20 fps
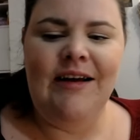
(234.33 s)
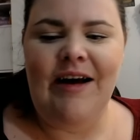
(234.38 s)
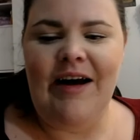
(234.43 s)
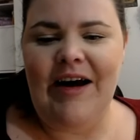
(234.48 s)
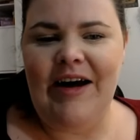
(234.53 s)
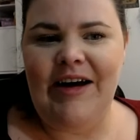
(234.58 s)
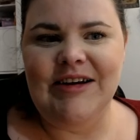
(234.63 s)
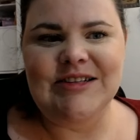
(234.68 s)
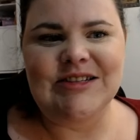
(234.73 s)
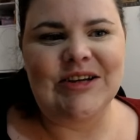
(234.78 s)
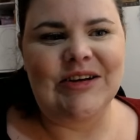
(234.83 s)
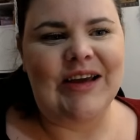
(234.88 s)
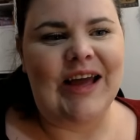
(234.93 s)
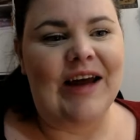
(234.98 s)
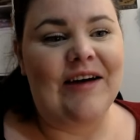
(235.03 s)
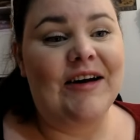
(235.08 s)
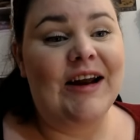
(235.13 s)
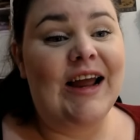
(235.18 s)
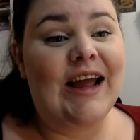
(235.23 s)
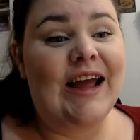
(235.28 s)
So yeah,
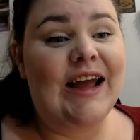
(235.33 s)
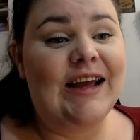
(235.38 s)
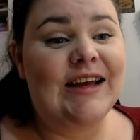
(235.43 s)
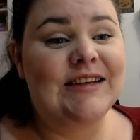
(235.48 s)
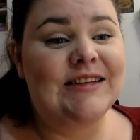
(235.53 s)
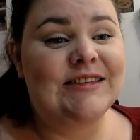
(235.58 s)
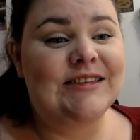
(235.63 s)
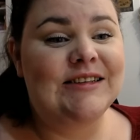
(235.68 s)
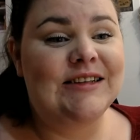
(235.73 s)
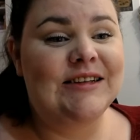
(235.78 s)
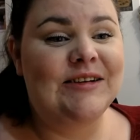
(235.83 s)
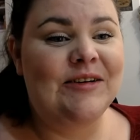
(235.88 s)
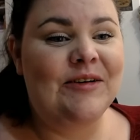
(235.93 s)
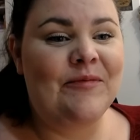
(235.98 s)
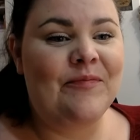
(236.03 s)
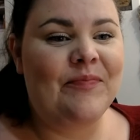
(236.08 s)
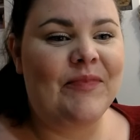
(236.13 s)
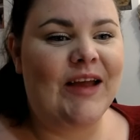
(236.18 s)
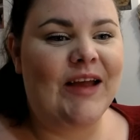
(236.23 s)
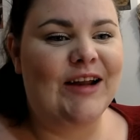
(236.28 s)
it is
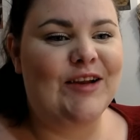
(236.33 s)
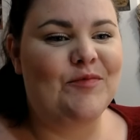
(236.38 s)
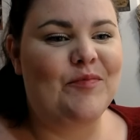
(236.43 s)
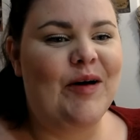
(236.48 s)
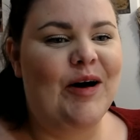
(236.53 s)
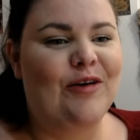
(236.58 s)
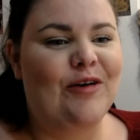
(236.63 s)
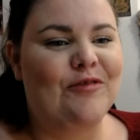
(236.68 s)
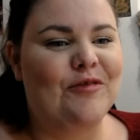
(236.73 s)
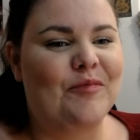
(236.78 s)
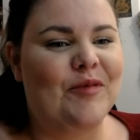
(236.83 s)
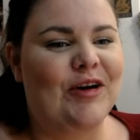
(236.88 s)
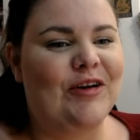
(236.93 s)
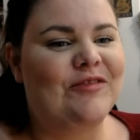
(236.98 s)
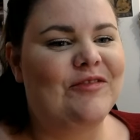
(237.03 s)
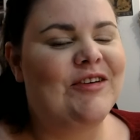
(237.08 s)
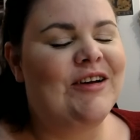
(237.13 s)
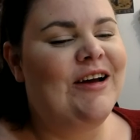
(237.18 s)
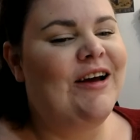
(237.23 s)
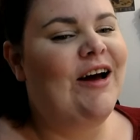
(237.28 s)
had a pearl removed.
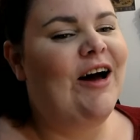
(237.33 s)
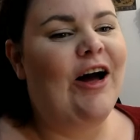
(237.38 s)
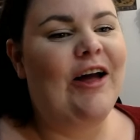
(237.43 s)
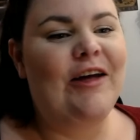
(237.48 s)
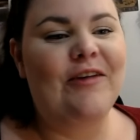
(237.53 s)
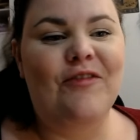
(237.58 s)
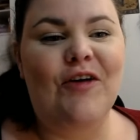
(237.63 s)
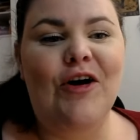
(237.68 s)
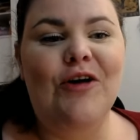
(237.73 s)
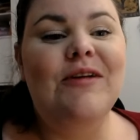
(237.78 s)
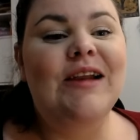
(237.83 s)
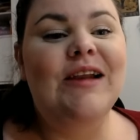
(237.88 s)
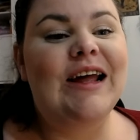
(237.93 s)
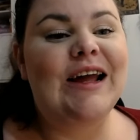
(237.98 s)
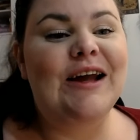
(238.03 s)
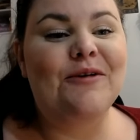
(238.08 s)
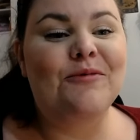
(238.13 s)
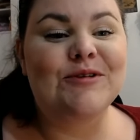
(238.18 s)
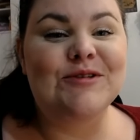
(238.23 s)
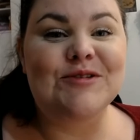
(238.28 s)
If only
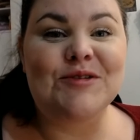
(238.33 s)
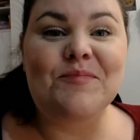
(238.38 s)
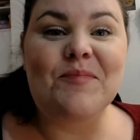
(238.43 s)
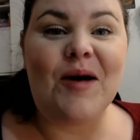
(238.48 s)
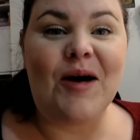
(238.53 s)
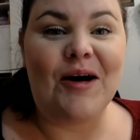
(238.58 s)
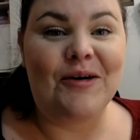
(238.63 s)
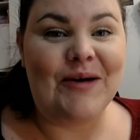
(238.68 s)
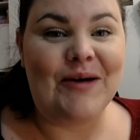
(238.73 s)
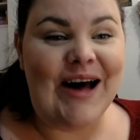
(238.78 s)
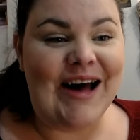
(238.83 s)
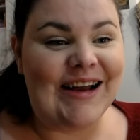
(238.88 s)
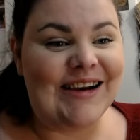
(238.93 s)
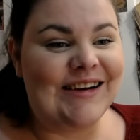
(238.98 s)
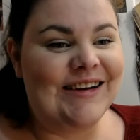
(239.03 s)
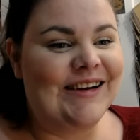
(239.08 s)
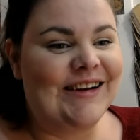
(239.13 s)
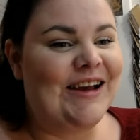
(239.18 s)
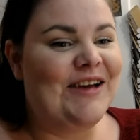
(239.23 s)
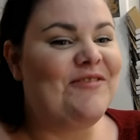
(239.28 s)
it was a pearl, Anne.
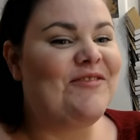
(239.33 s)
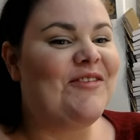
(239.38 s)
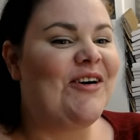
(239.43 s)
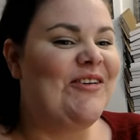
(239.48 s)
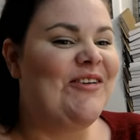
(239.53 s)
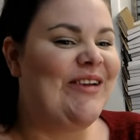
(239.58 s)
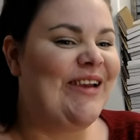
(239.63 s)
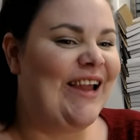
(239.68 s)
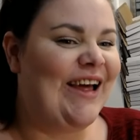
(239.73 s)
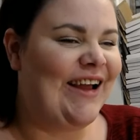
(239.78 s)
If only.